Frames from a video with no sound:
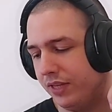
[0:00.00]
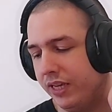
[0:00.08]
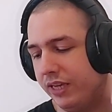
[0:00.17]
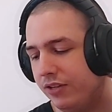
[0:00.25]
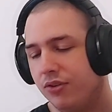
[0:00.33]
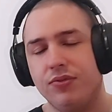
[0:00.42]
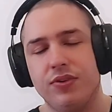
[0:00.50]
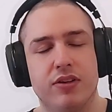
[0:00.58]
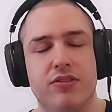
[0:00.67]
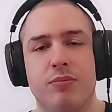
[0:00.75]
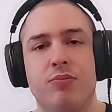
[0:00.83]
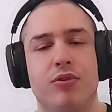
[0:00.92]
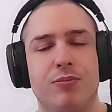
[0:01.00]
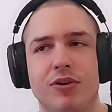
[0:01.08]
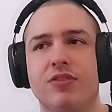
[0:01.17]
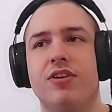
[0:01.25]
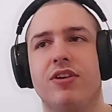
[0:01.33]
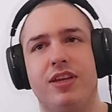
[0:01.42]
Yeah, confident and
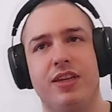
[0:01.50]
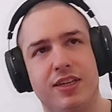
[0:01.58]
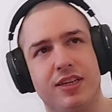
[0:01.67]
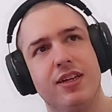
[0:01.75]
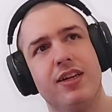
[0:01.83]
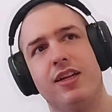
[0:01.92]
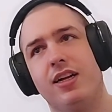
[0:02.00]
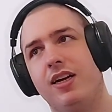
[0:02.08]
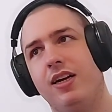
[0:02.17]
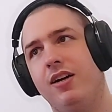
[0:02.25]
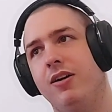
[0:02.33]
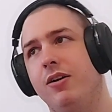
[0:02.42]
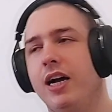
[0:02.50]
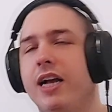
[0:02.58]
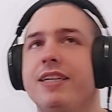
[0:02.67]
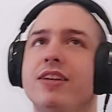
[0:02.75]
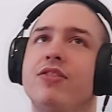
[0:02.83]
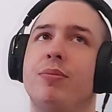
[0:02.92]
proper sounding.
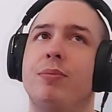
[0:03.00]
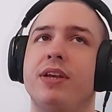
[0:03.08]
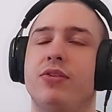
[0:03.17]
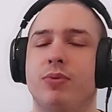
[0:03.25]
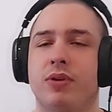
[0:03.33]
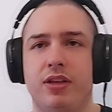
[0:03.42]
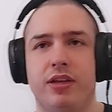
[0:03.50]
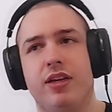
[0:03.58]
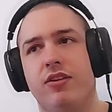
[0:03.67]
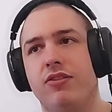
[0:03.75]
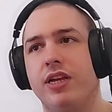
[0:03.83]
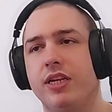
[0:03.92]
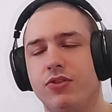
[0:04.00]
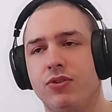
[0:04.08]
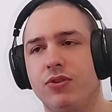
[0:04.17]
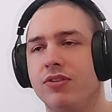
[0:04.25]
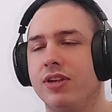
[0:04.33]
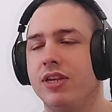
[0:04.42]
I guess the biggest one in here is like
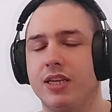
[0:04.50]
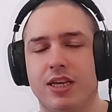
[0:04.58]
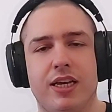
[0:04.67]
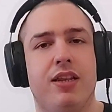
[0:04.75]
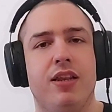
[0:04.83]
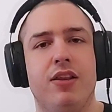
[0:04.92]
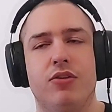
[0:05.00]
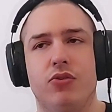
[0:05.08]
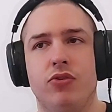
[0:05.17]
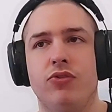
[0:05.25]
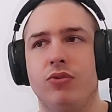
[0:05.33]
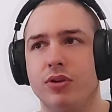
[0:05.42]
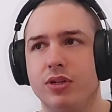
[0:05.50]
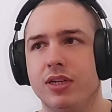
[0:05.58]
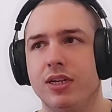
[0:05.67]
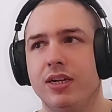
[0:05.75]
Chunsik and Lusuk.